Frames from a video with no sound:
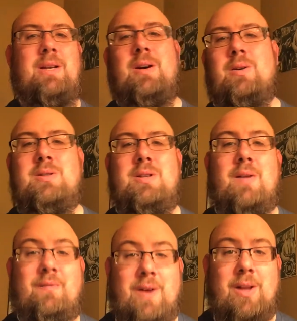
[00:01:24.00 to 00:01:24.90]
knows to
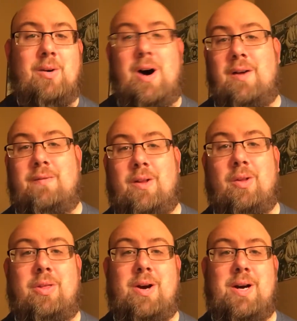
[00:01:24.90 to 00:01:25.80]
follow
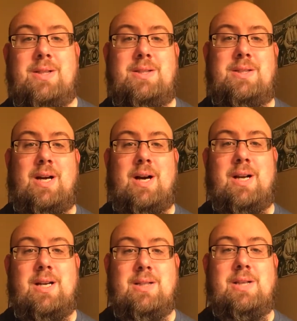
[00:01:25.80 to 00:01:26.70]
Oddfellow Thoughts
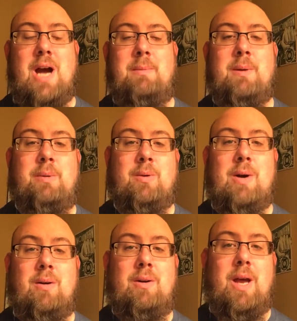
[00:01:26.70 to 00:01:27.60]
on his comic book
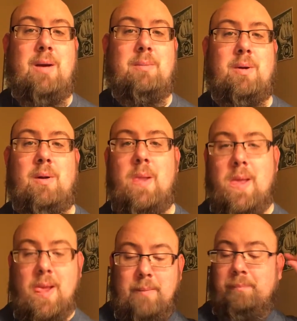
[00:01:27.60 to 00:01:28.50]
roundtable.
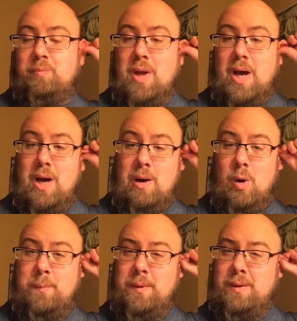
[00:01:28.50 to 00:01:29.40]

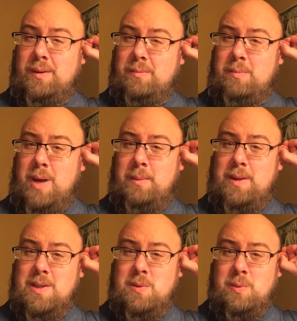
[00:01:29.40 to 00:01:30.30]
Hoping maybe
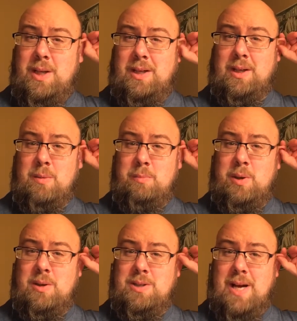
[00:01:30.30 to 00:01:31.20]
this week the
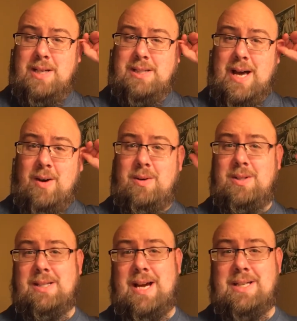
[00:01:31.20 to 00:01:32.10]
computer's not as loud
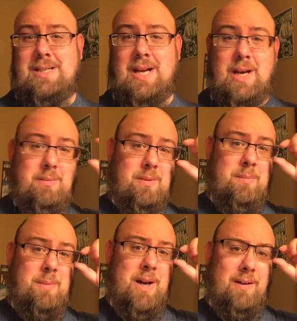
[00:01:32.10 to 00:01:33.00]
as last time
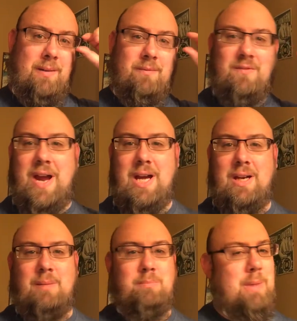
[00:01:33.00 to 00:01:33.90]
with my
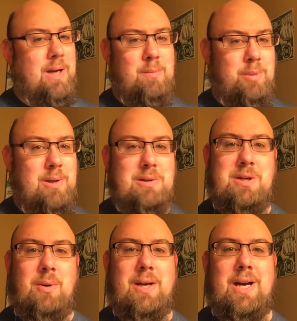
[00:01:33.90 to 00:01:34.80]
fan, my computer's
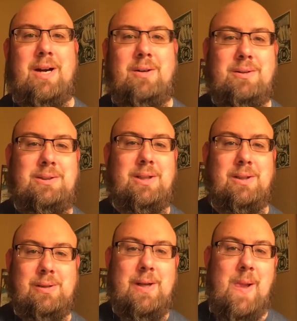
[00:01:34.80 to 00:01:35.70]
going out.
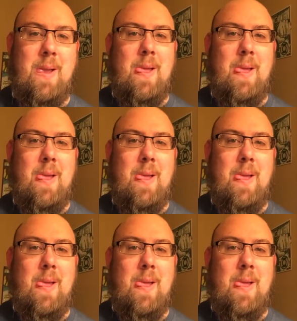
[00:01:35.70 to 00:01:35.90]
So,